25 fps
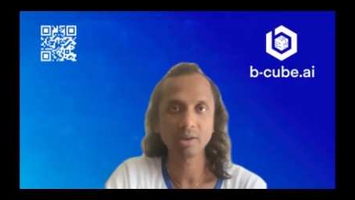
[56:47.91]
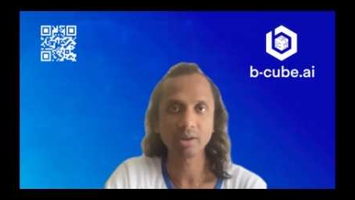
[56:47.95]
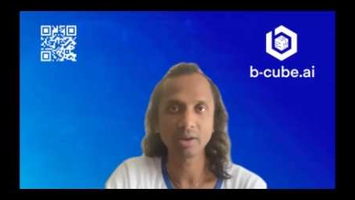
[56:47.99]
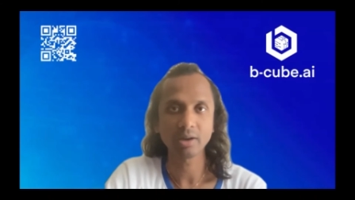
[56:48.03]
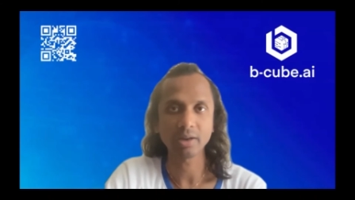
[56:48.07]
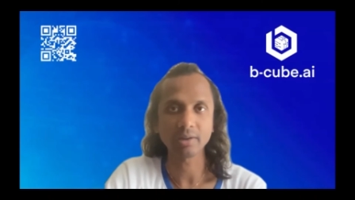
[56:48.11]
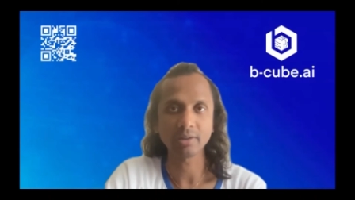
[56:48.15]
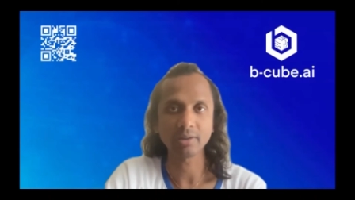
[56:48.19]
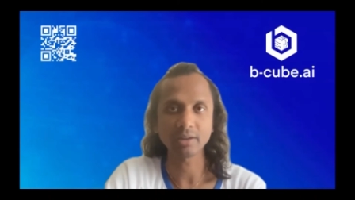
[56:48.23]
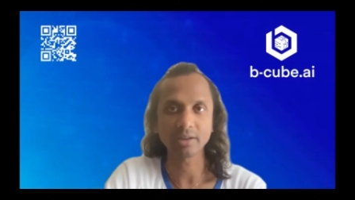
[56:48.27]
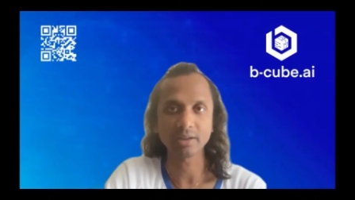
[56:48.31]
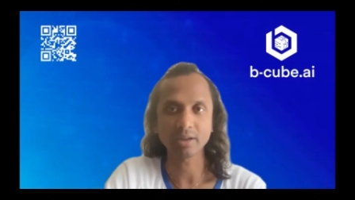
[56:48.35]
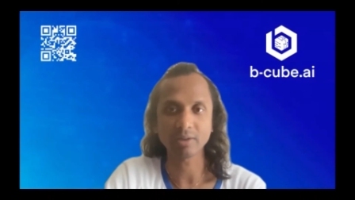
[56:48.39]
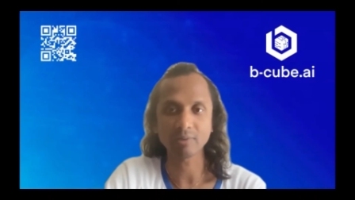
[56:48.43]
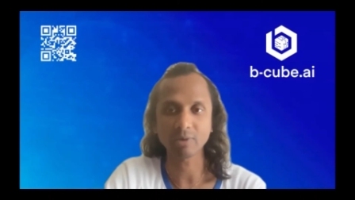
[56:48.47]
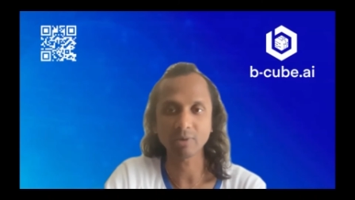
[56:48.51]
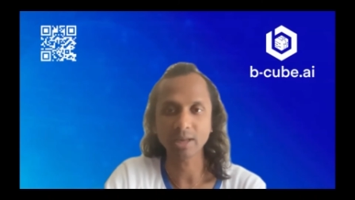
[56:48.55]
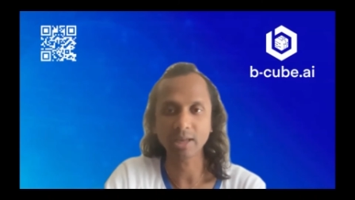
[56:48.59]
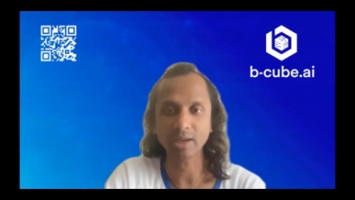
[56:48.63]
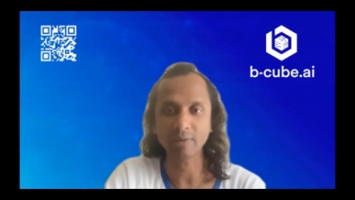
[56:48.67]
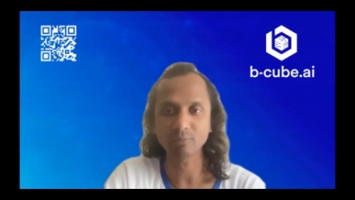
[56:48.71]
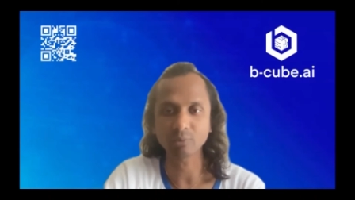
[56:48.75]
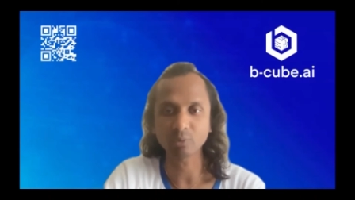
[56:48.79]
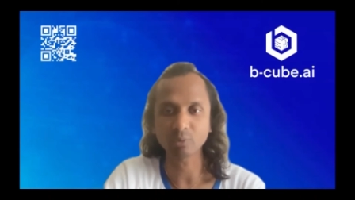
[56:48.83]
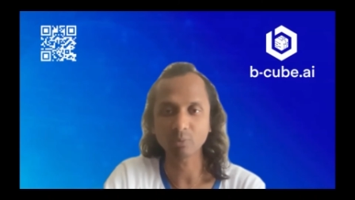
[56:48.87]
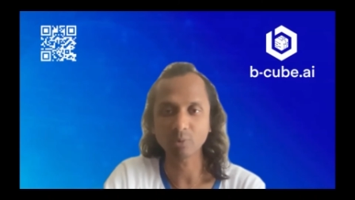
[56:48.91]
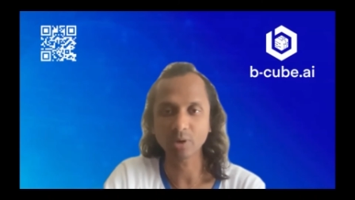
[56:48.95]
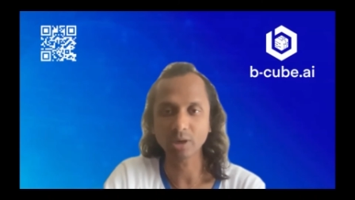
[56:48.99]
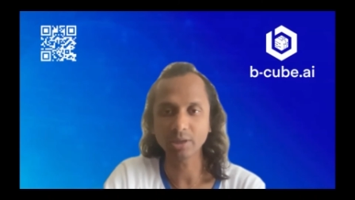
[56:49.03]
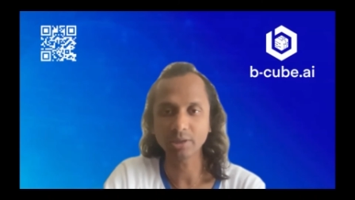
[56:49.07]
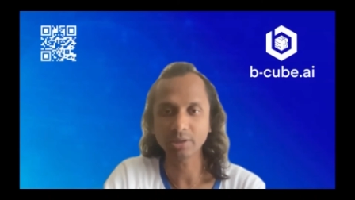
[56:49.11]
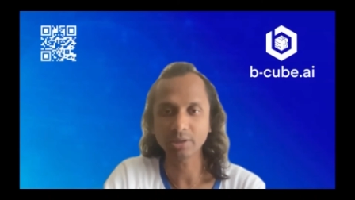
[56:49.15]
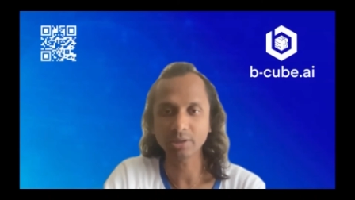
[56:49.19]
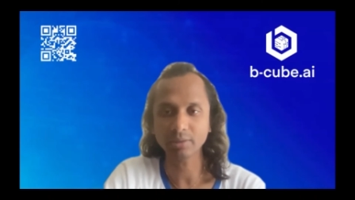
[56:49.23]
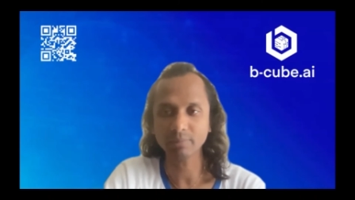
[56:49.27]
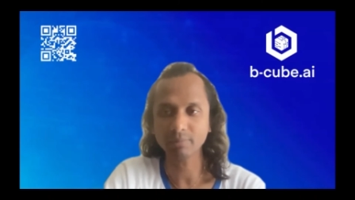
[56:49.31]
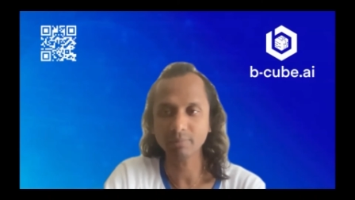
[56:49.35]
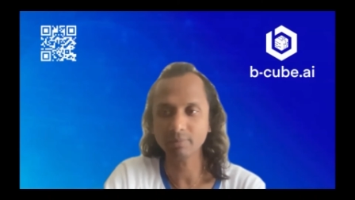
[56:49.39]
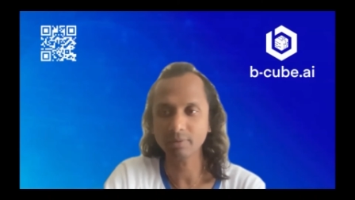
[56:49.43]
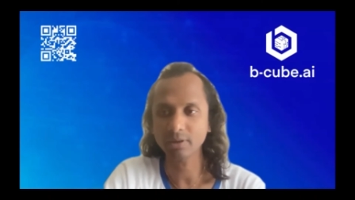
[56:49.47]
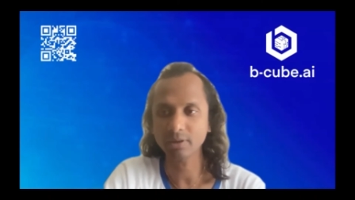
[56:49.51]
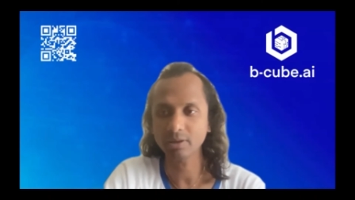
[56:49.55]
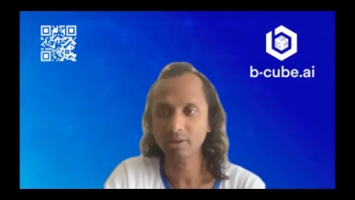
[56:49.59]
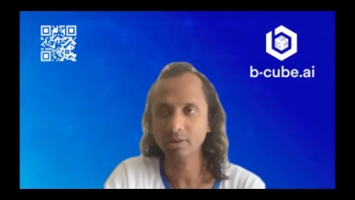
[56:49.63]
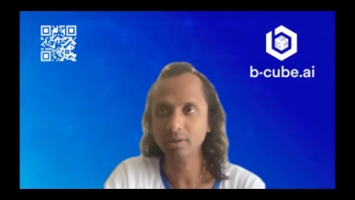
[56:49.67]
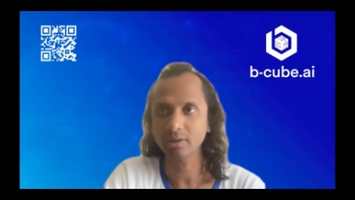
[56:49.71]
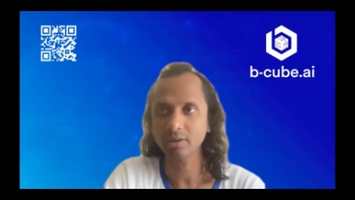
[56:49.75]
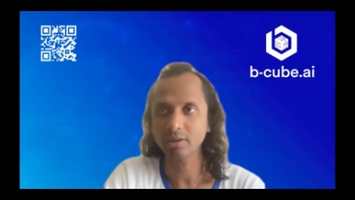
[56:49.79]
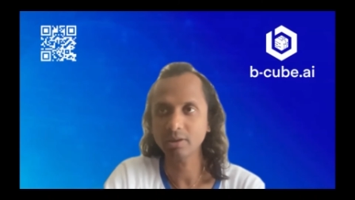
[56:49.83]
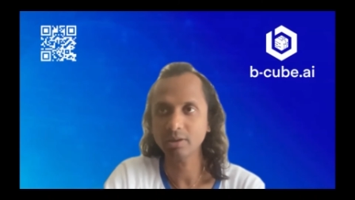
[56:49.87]
and then I will have to wind up
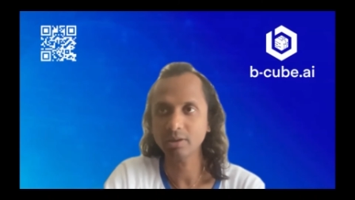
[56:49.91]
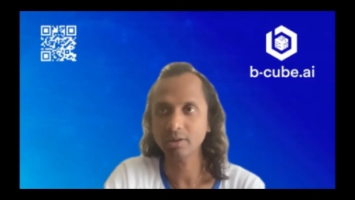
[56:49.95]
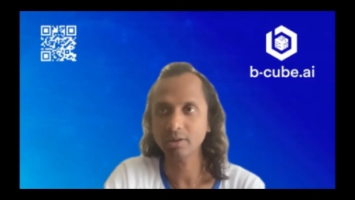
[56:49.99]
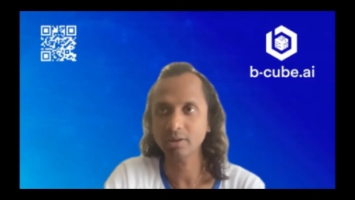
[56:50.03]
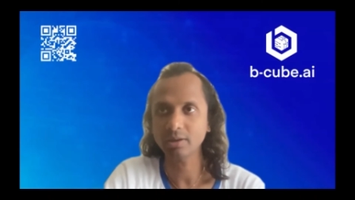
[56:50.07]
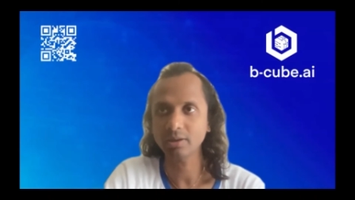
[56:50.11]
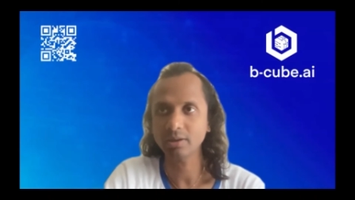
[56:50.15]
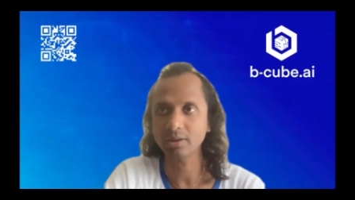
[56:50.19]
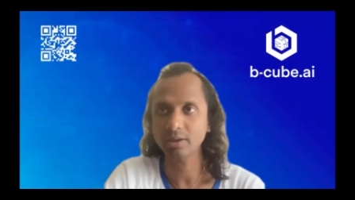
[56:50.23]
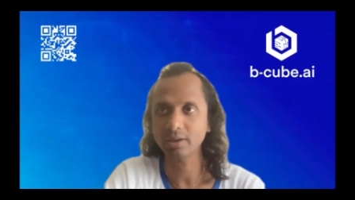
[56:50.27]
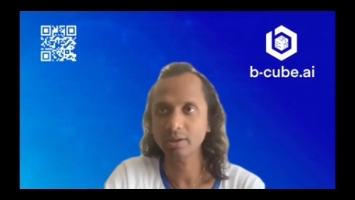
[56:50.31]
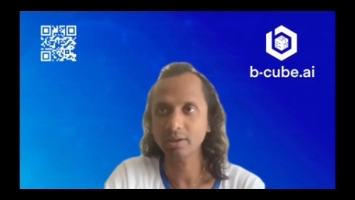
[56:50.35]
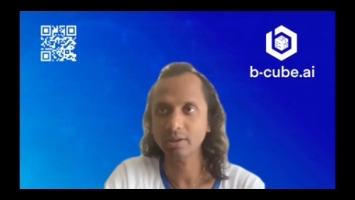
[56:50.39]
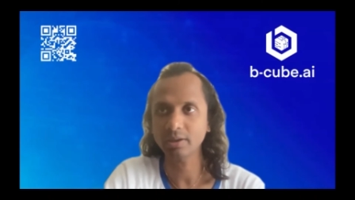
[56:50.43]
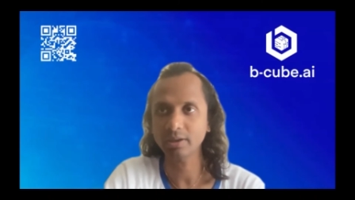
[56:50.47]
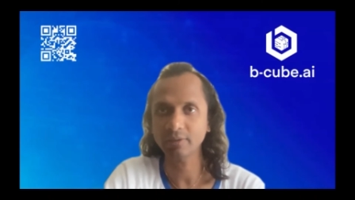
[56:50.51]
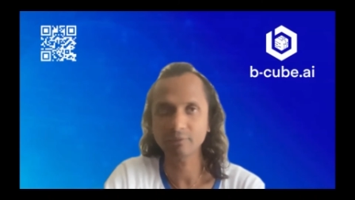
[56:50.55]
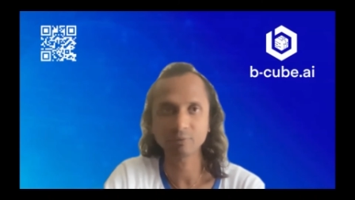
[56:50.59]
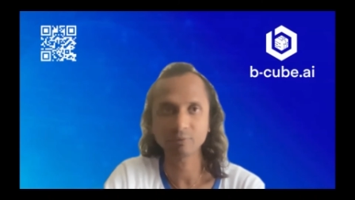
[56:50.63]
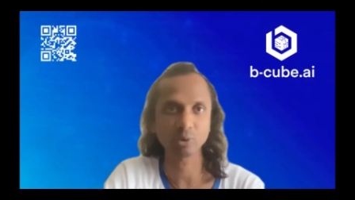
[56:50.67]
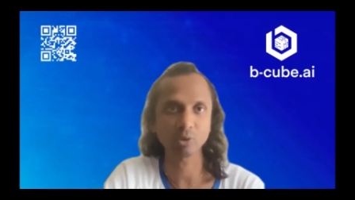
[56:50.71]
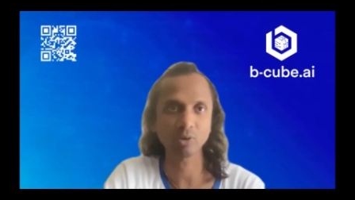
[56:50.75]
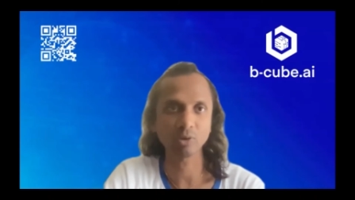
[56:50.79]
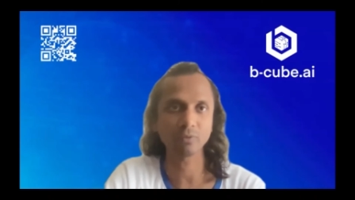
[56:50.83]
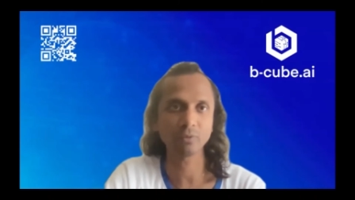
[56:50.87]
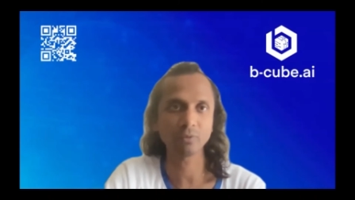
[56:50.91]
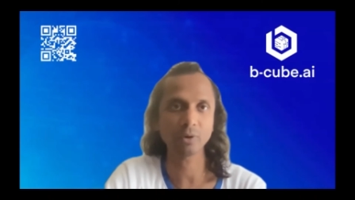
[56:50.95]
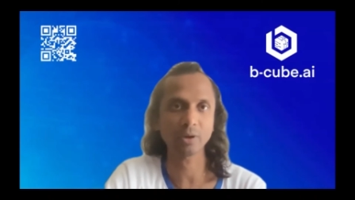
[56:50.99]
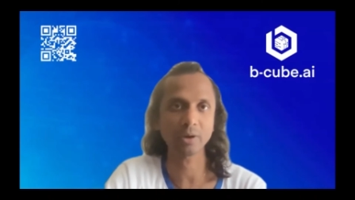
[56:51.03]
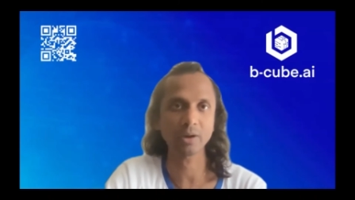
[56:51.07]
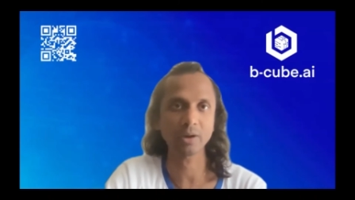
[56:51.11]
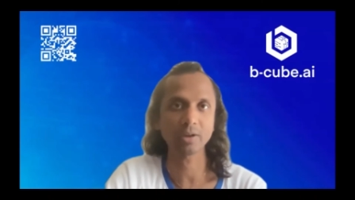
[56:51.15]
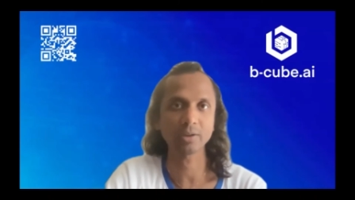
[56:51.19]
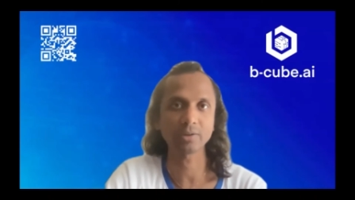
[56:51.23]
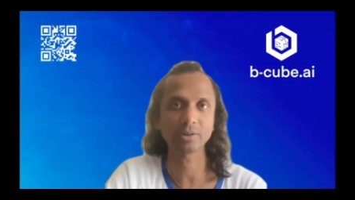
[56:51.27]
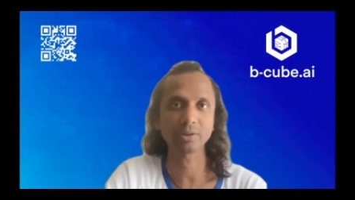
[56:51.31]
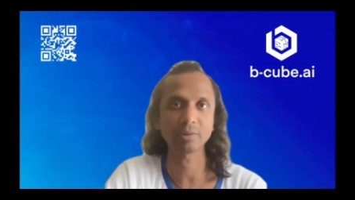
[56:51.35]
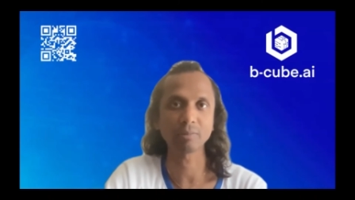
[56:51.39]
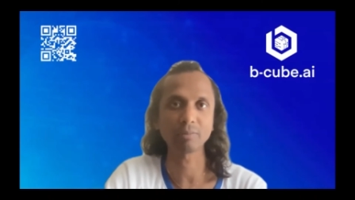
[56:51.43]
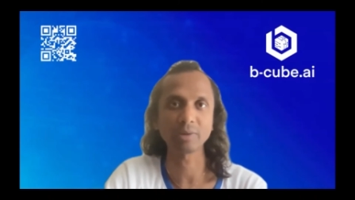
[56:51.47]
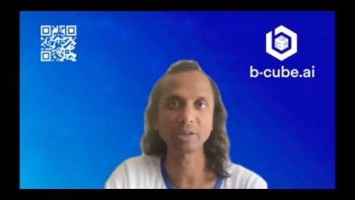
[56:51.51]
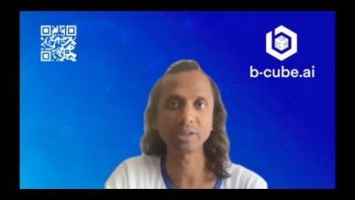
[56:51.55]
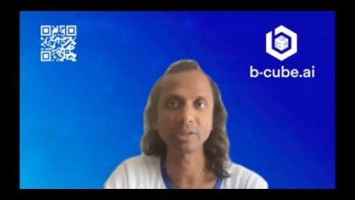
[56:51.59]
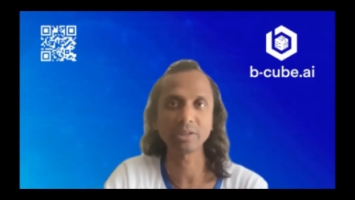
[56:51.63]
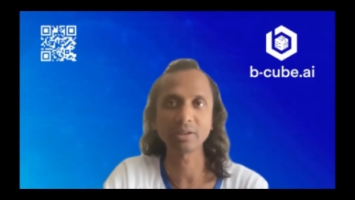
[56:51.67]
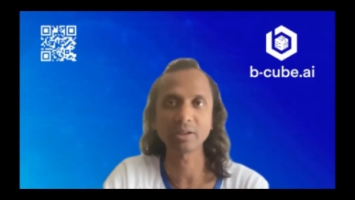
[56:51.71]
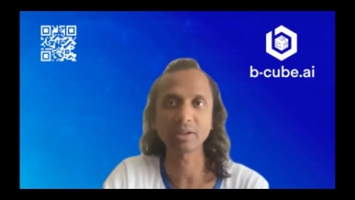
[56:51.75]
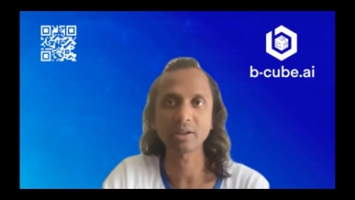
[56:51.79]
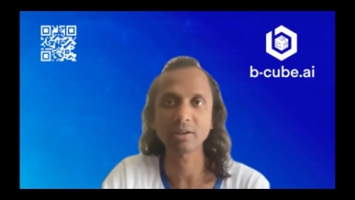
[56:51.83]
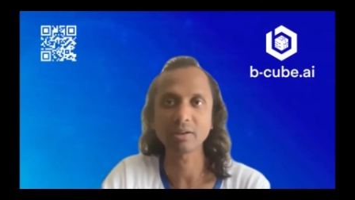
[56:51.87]
and have to go for another
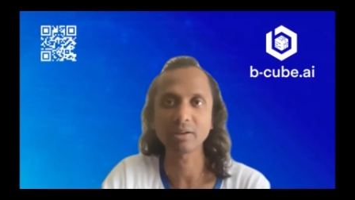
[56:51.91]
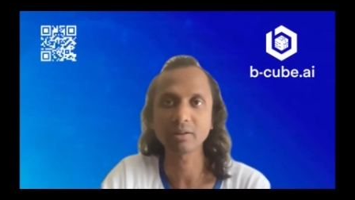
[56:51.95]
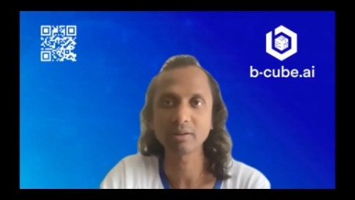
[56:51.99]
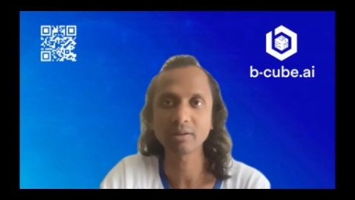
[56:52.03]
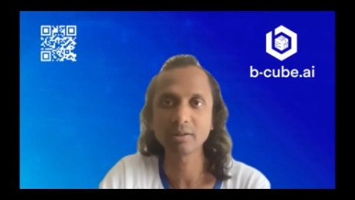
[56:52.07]
meeting.